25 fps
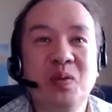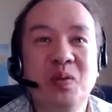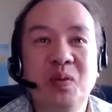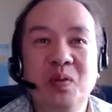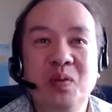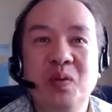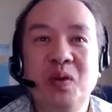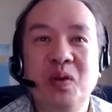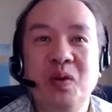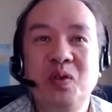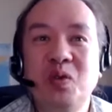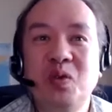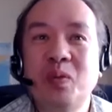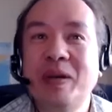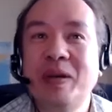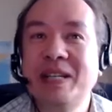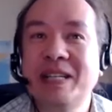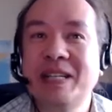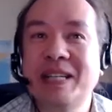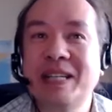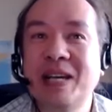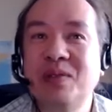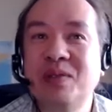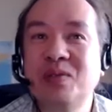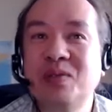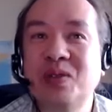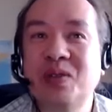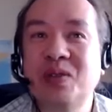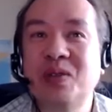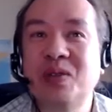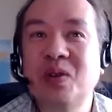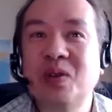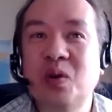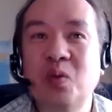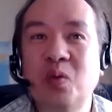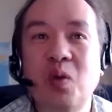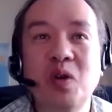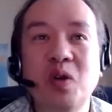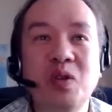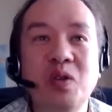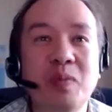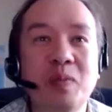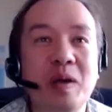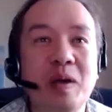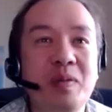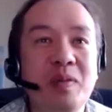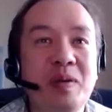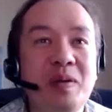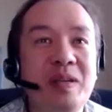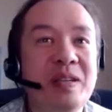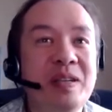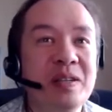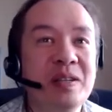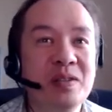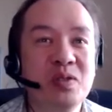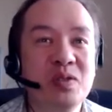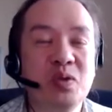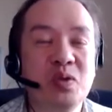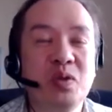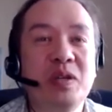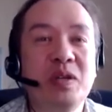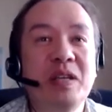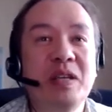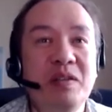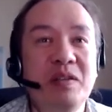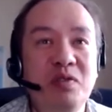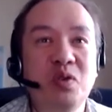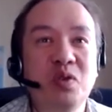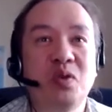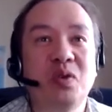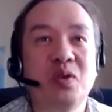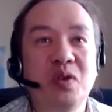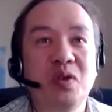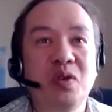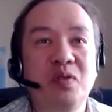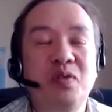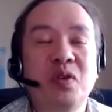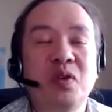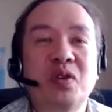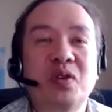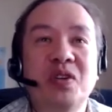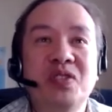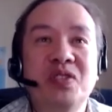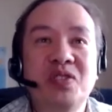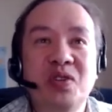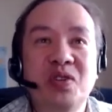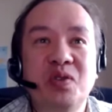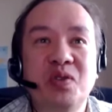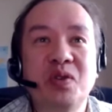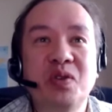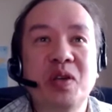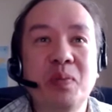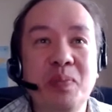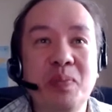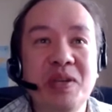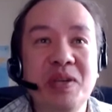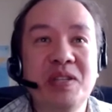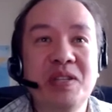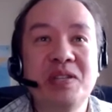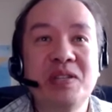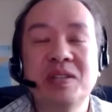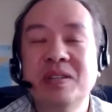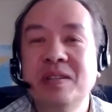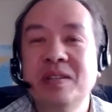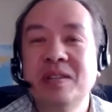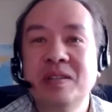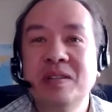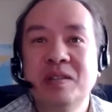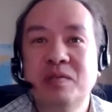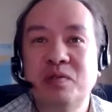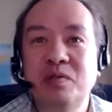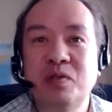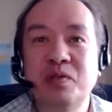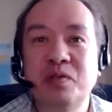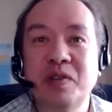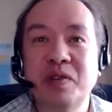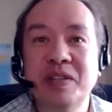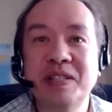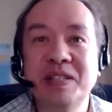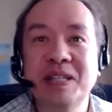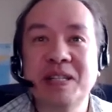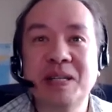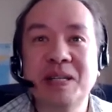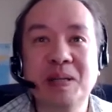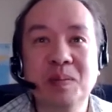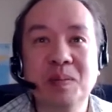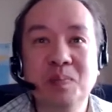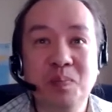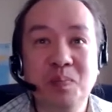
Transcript: what you might encounter or what you might be doing if you're if you're considering a bid for funding.